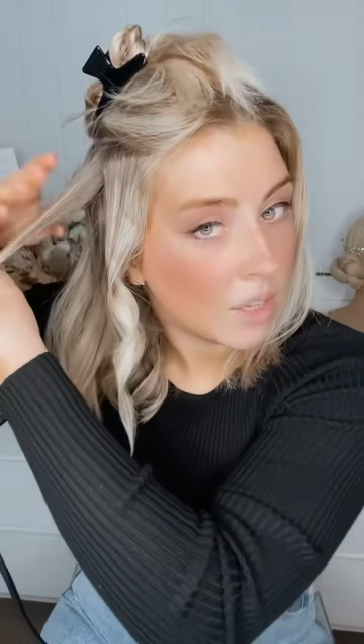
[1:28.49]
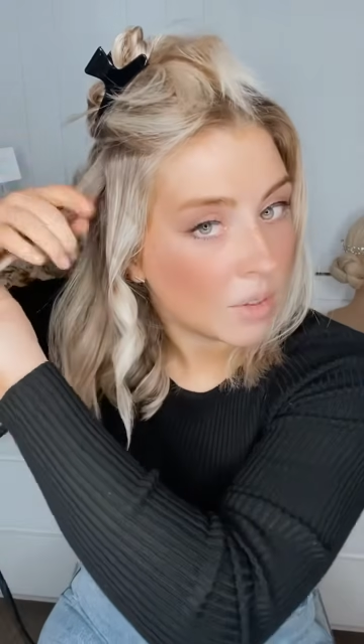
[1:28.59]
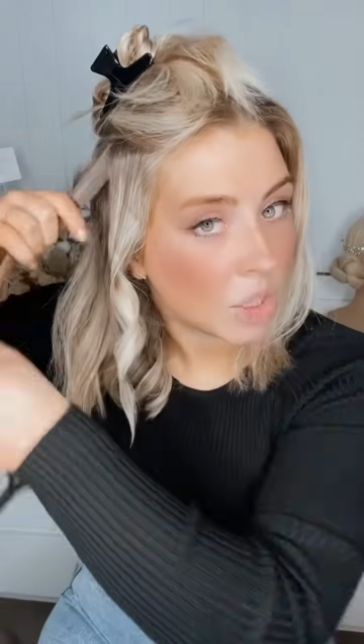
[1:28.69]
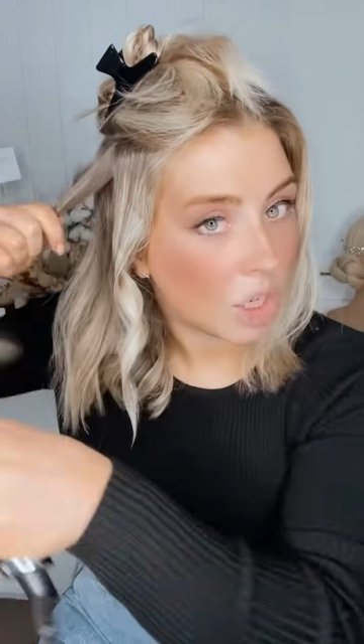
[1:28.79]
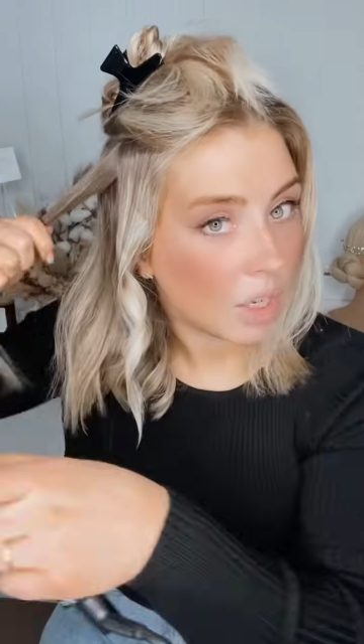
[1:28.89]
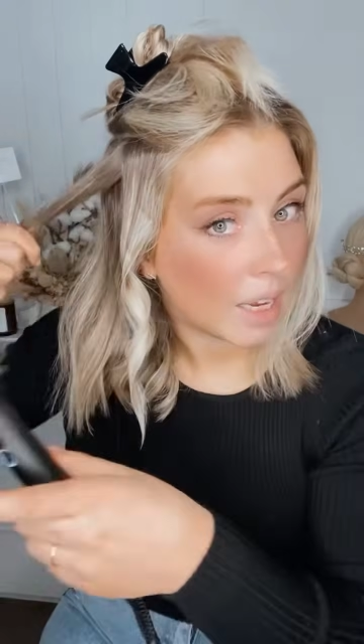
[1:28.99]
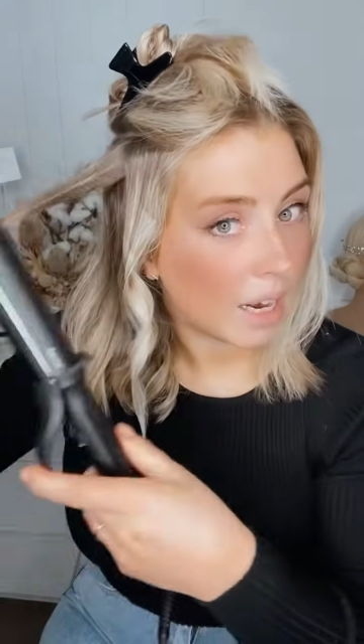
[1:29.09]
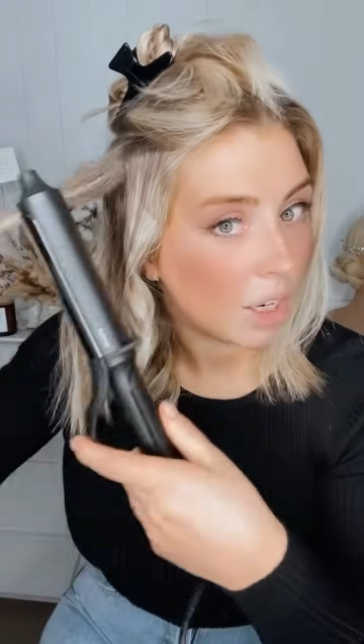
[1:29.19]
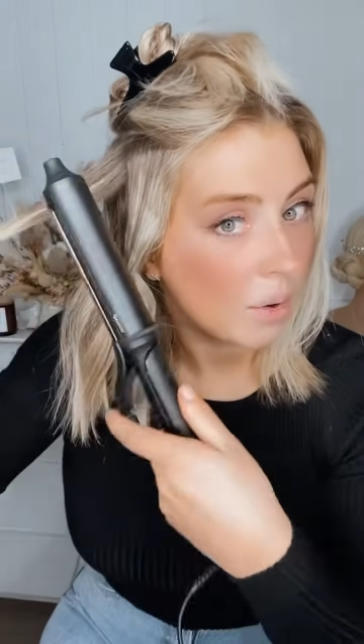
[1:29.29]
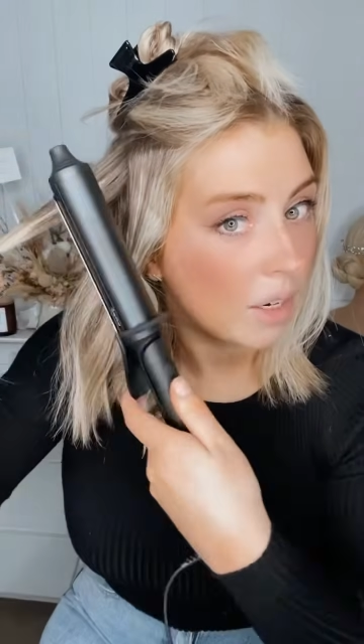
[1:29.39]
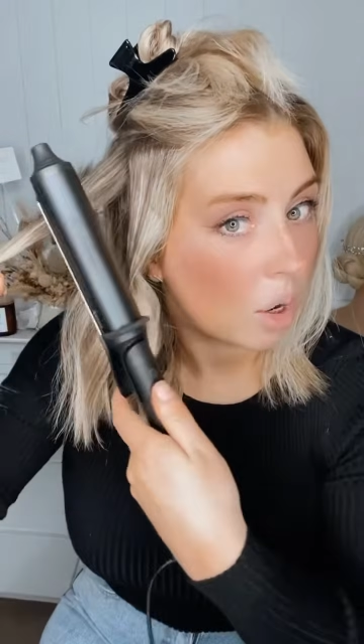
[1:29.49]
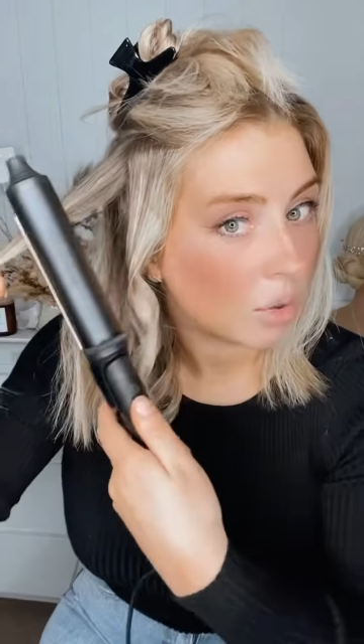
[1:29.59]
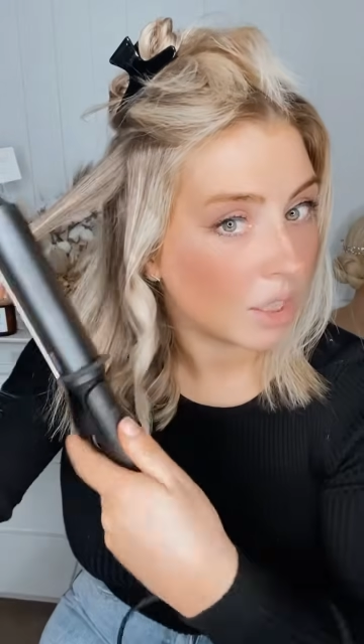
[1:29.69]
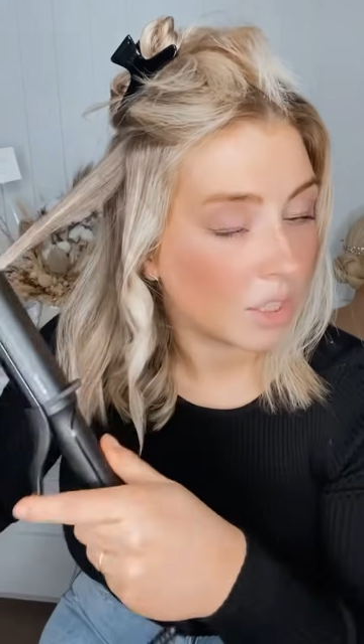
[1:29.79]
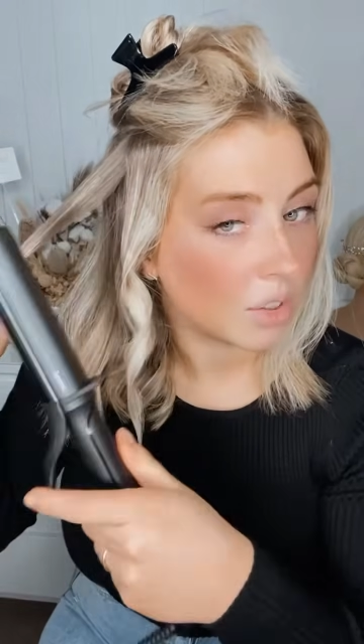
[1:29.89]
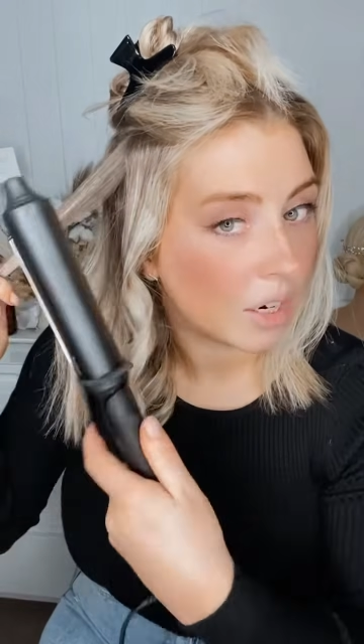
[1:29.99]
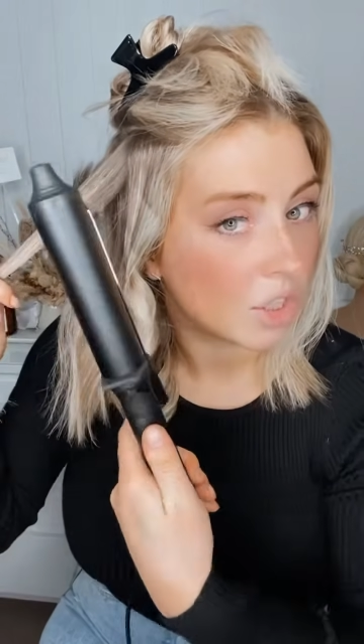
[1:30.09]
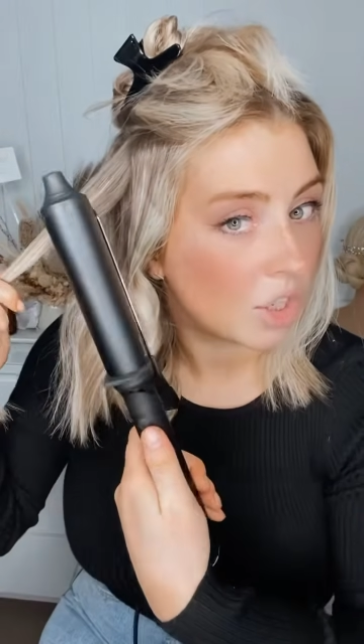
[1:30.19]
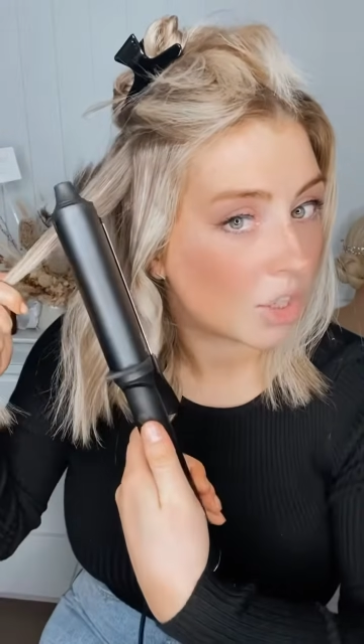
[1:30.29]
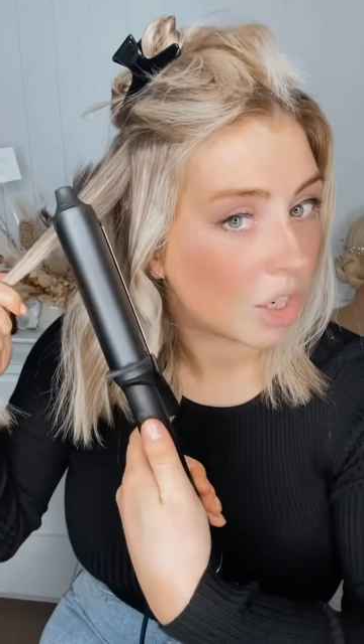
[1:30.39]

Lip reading: So you can go in alternate directions.